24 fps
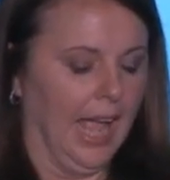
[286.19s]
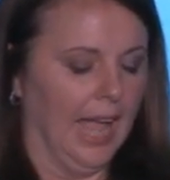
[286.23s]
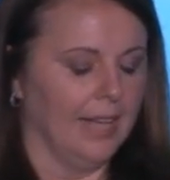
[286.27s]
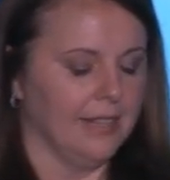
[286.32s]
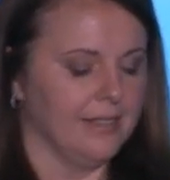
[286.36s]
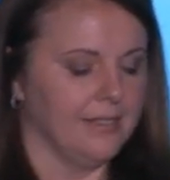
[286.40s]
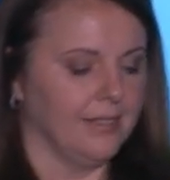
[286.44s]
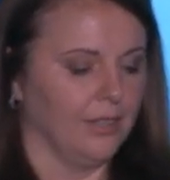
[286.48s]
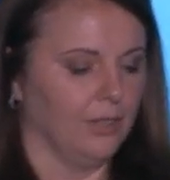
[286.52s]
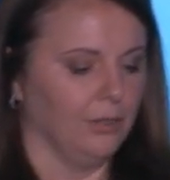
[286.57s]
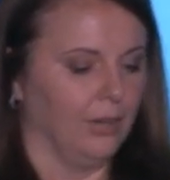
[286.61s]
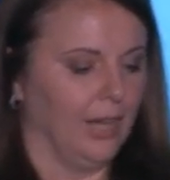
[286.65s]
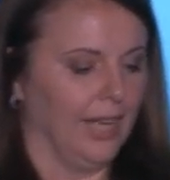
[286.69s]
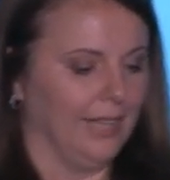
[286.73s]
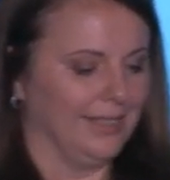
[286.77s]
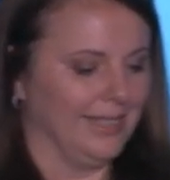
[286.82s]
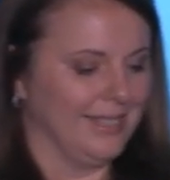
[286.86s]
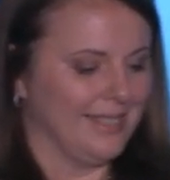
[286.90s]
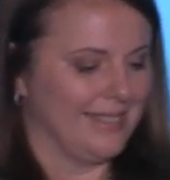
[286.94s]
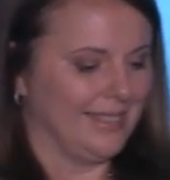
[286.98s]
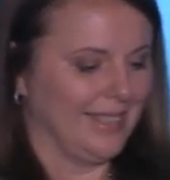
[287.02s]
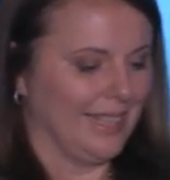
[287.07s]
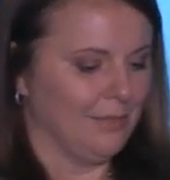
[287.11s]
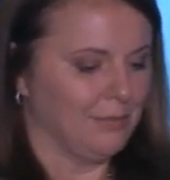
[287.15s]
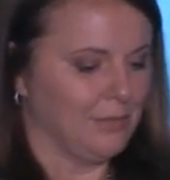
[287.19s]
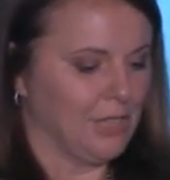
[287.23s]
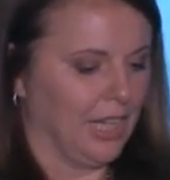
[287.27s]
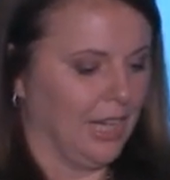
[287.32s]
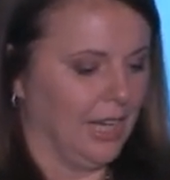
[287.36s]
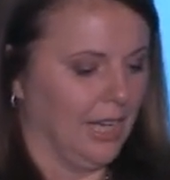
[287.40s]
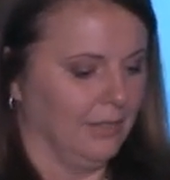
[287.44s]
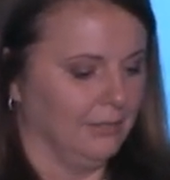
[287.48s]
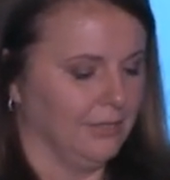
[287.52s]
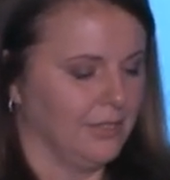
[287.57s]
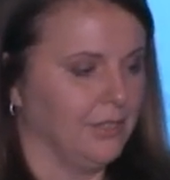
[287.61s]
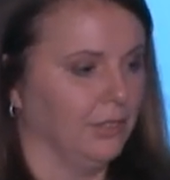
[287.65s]
And so at the same
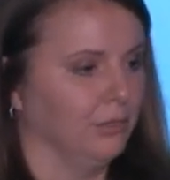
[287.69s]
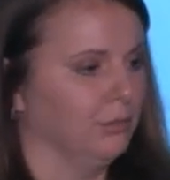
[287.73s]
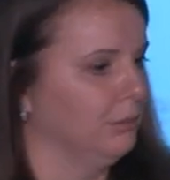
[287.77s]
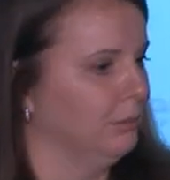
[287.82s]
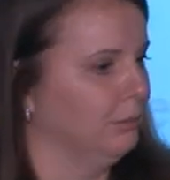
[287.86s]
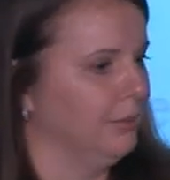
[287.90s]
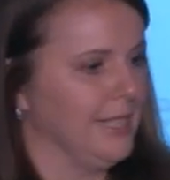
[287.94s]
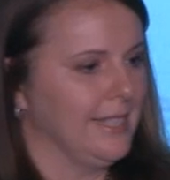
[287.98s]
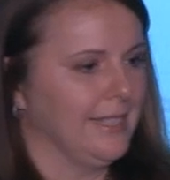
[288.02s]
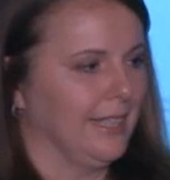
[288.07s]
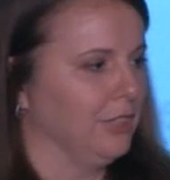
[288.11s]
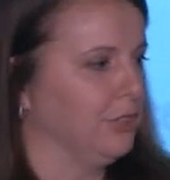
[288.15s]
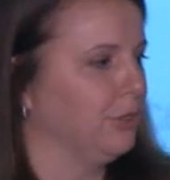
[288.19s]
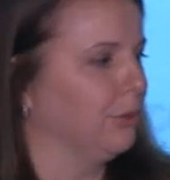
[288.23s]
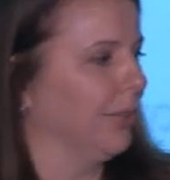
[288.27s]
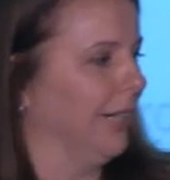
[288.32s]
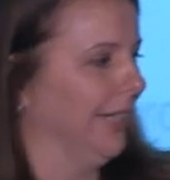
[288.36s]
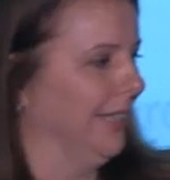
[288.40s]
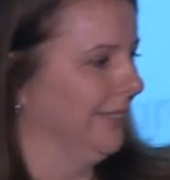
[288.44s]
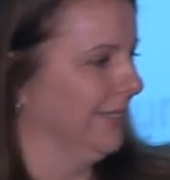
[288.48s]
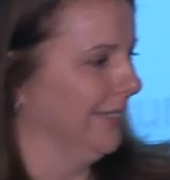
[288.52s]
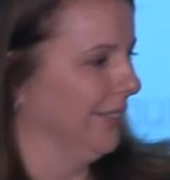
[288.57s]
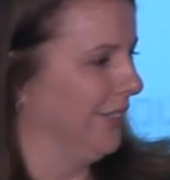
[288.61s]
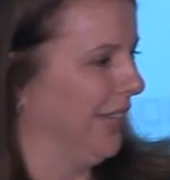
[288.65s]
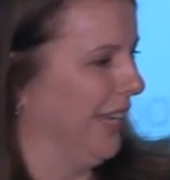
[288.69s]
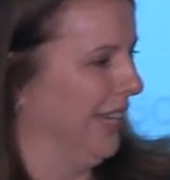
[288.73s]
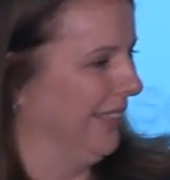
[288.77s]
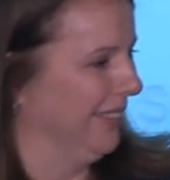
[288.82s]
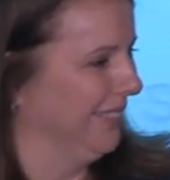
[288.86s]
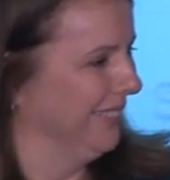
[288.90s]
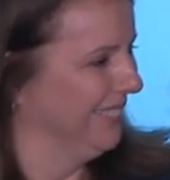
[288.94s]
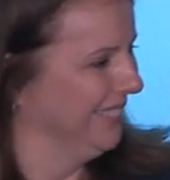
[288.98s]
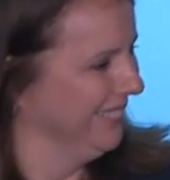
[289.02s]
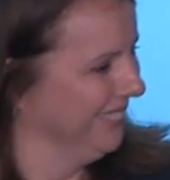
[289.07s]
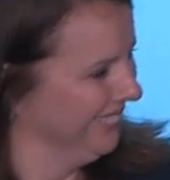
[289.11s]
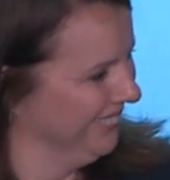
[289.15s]
time, so we said, great,
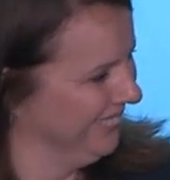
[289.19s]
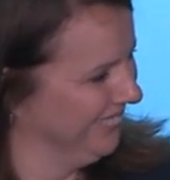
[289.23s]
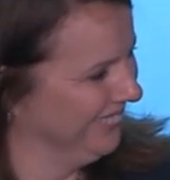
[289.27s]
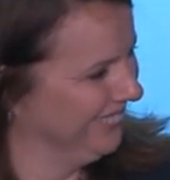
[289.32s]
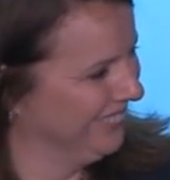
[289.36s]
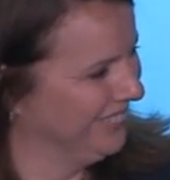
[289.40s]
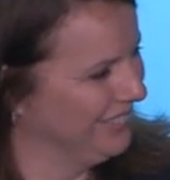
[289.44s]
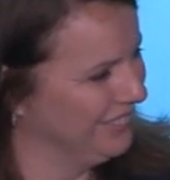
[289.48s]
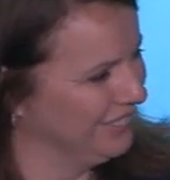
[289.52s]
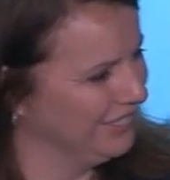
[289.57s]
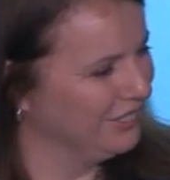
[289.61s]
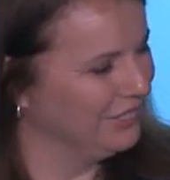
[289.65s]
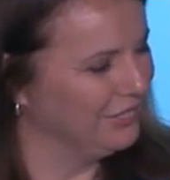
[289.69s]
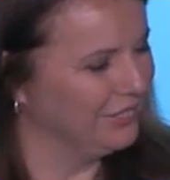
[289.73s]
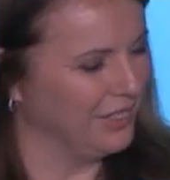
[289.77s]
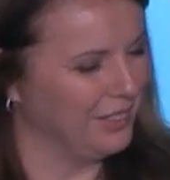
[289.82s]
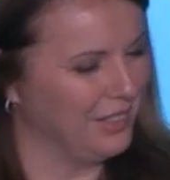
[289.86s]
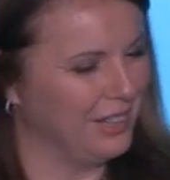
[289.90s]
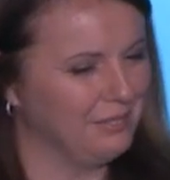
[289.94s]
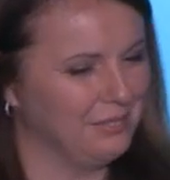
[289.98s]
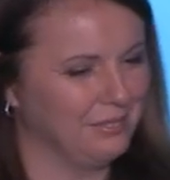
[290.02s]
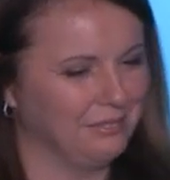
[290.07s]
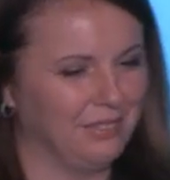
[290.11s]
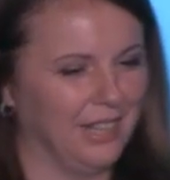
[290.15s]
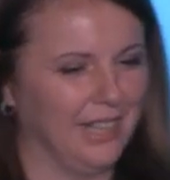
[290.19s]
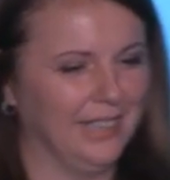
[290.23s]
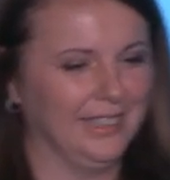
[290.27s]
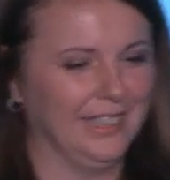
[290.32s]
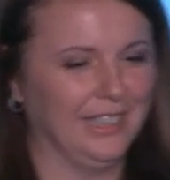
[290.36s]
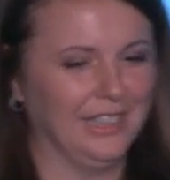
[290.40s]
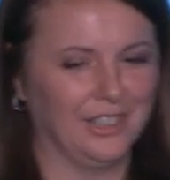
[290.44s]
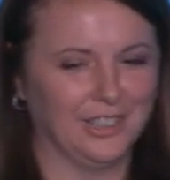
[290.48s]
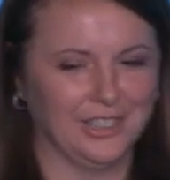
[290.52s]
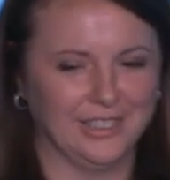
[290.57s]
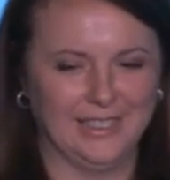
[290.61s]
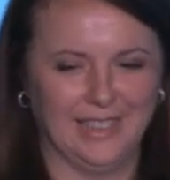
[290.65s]
okay,
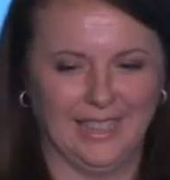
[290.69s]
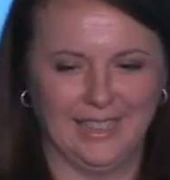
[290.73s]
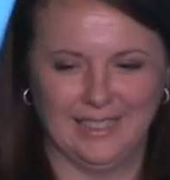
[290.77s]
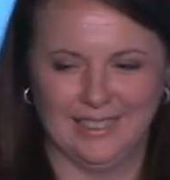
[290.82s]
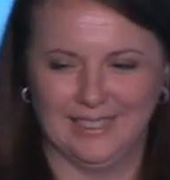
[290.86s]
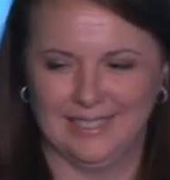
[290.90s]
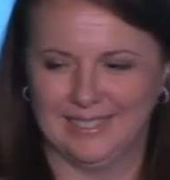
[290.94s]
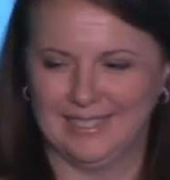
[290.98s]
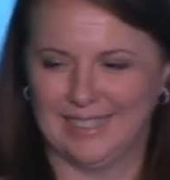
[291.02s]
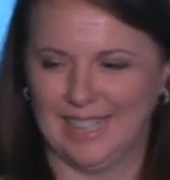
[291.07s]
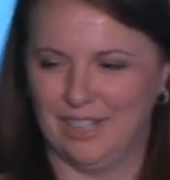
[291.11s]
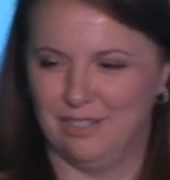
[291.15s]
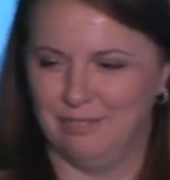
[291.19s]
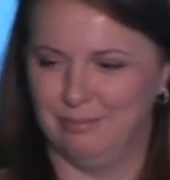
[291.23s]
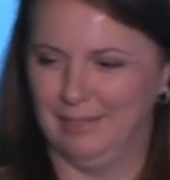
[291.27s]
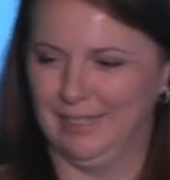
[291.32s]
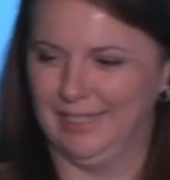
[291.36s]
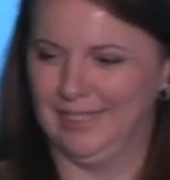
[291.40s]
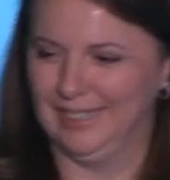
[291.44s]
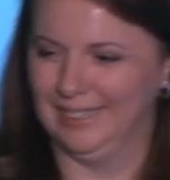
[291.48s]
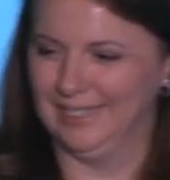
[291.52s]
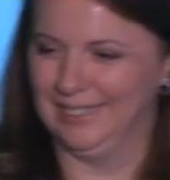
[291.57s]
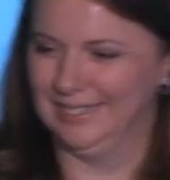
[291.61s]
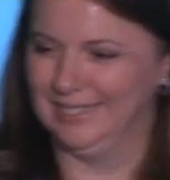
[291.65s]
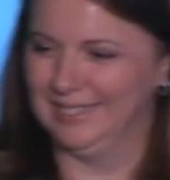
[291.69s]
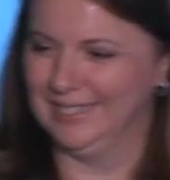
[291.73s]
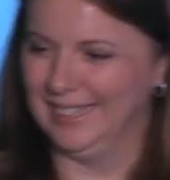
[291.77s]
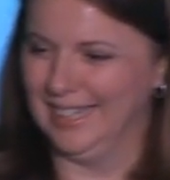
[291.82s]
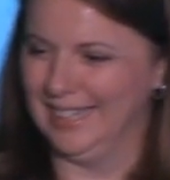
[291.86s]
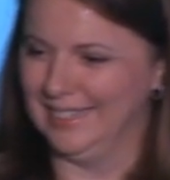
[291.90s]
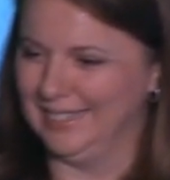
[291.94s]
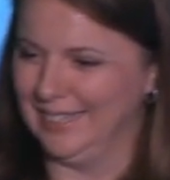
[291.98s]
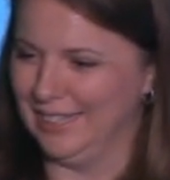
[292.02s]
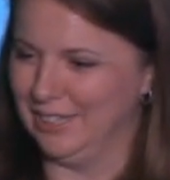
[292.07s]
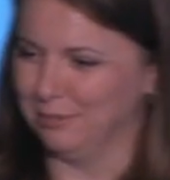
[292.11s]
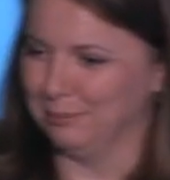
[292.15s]
finally our data is kind of making it into
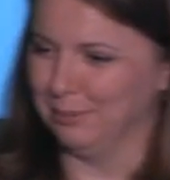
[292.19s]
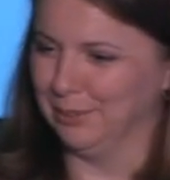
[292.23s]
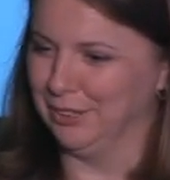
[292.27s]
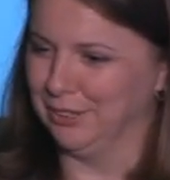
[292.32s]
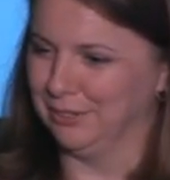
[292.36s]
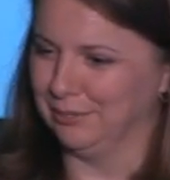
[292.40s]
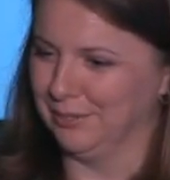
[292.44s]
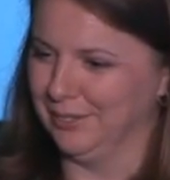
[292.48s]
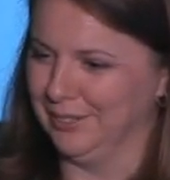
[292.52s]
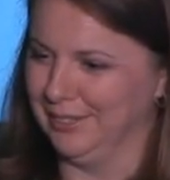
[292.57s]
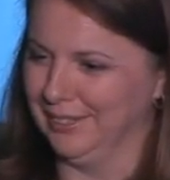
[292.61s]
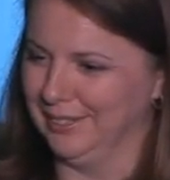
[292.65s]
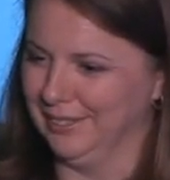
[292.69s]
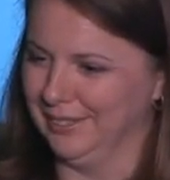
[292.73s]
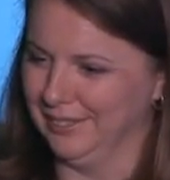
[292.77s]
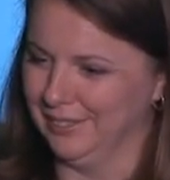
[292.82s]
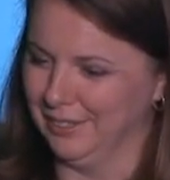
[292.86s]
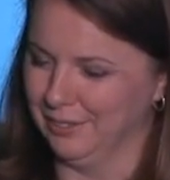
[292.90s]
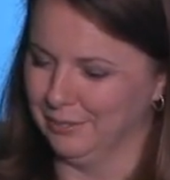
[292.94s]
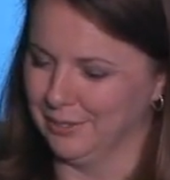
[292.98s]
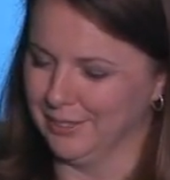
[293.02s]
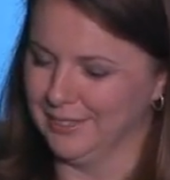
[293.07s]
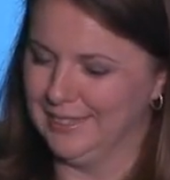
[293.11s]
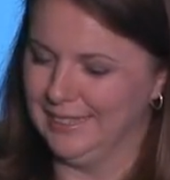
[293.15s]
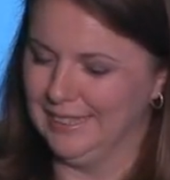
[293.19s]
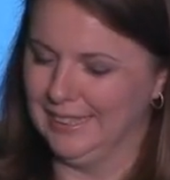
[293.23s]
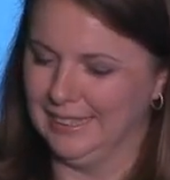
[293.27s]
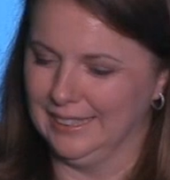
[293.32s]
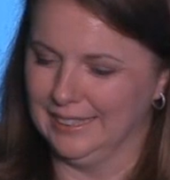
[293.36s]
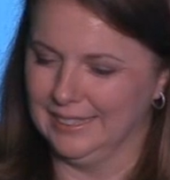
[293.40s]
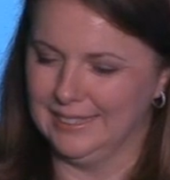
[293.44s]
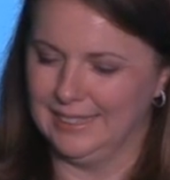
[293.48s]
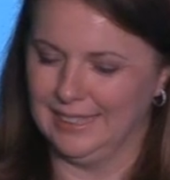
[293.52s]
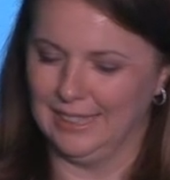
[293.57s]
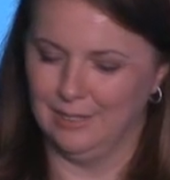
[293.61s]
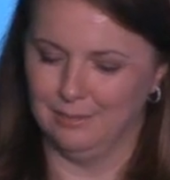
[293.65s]
that data breach. We're seeing
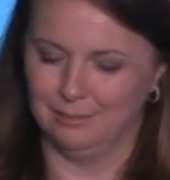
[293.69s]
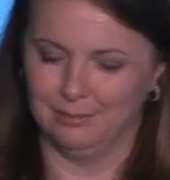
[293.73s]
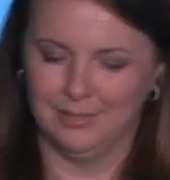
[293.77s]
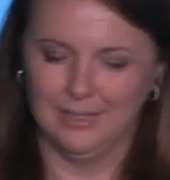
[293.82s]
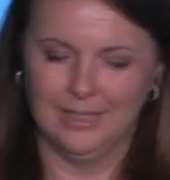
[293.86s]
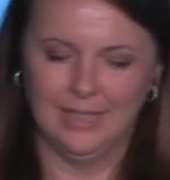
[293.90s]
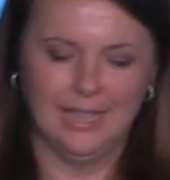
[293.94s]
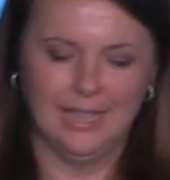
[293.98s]
the same